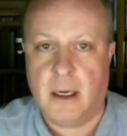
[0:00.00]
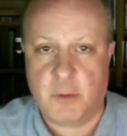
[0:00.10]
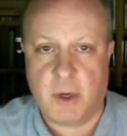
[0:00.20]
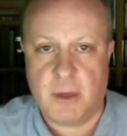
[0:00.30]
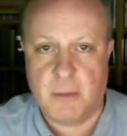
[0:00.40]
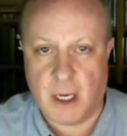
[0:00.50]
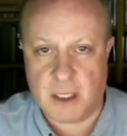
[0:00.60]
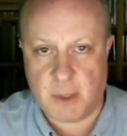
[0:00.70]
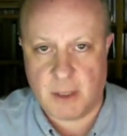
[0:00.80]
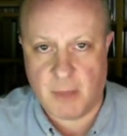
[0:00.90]
as
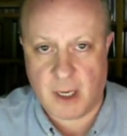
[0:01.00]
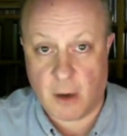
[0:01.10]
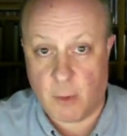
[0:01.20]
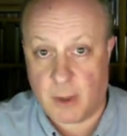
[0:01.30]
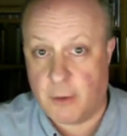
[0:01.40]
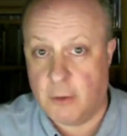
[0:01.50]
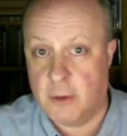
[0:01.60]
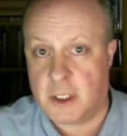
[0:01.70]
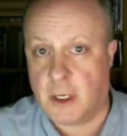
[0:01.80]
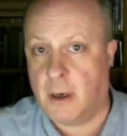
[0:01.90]
we make our way
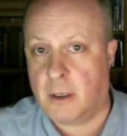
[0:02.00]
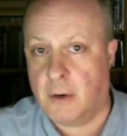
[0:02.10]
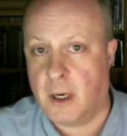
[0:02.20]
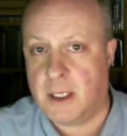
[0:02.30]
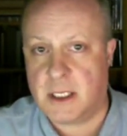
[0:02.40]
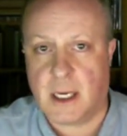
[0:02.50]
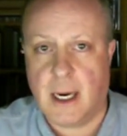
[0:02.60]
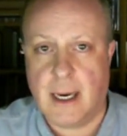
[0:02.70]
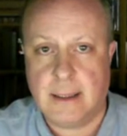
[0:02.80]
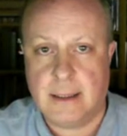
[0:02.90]
through this
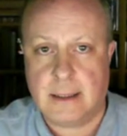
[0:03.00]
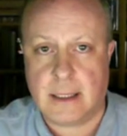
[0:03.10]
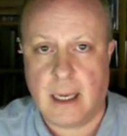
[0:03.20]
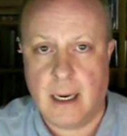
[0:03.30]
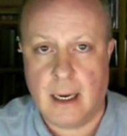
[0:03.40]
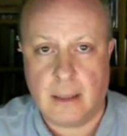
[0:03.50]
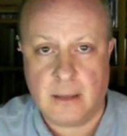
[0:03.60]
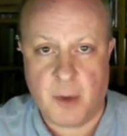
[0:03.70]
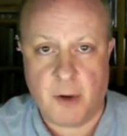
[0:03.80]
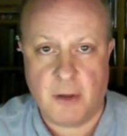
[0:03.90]
crisis and
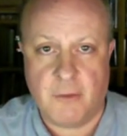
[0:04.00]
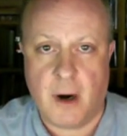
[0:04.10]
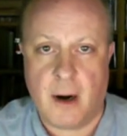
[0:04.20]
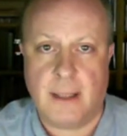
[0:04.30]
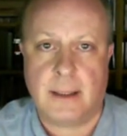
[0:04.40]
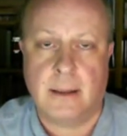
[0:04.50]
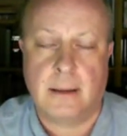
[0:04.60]
come out the far end.